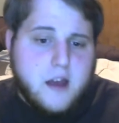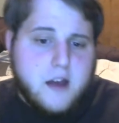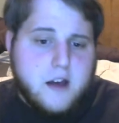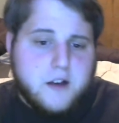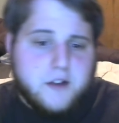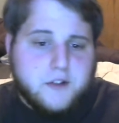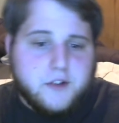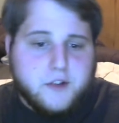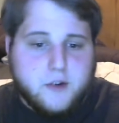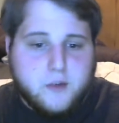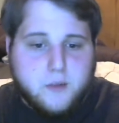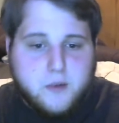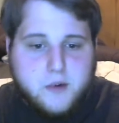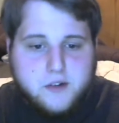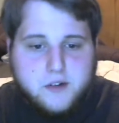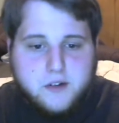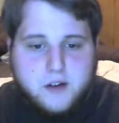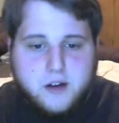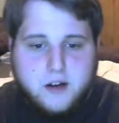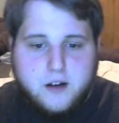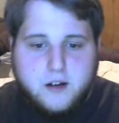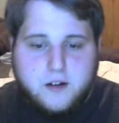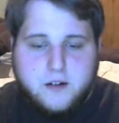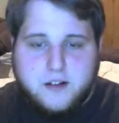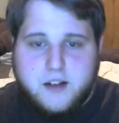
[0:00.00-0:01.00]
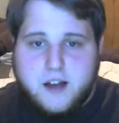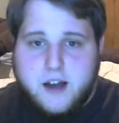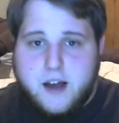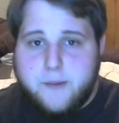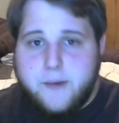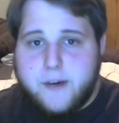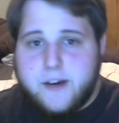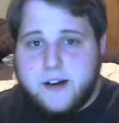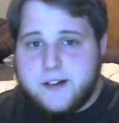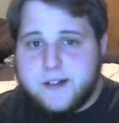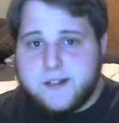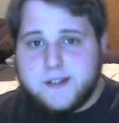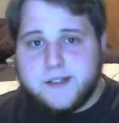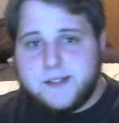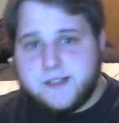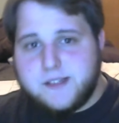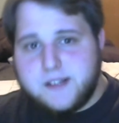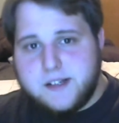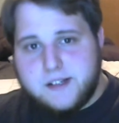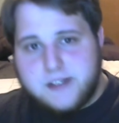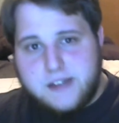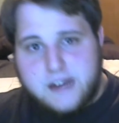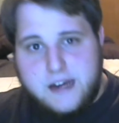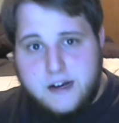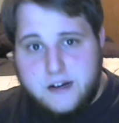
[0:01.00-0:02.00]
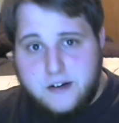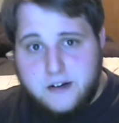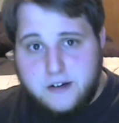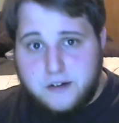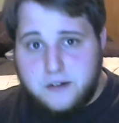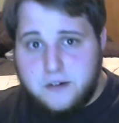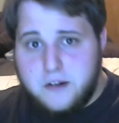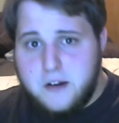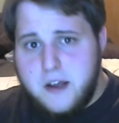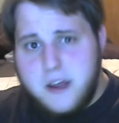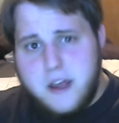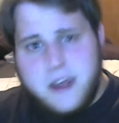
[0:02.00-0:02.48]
So there wasn't any time I could just sit down and,